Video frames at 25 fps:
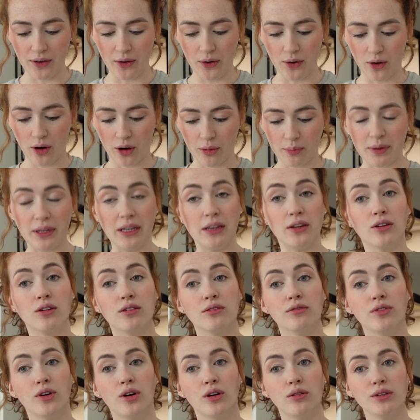not been
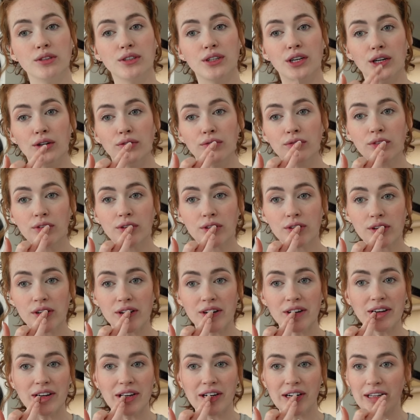looking forward to.
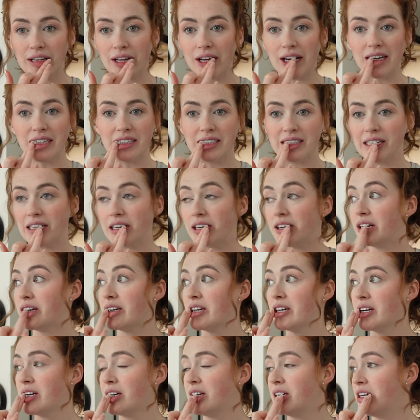Cannot lie to you.
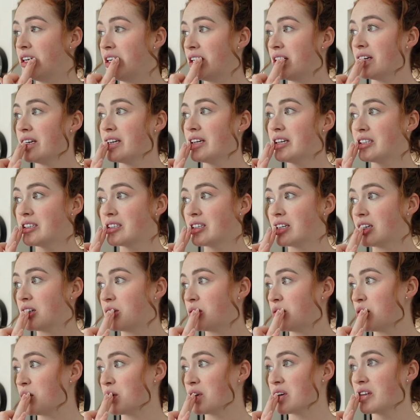It's going to
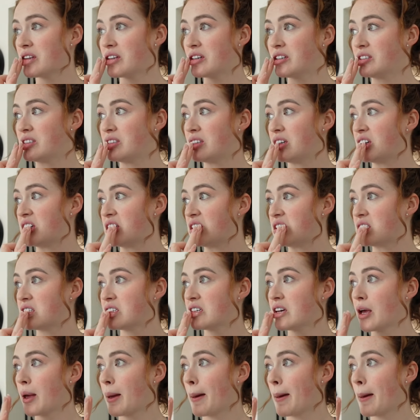be one of those days.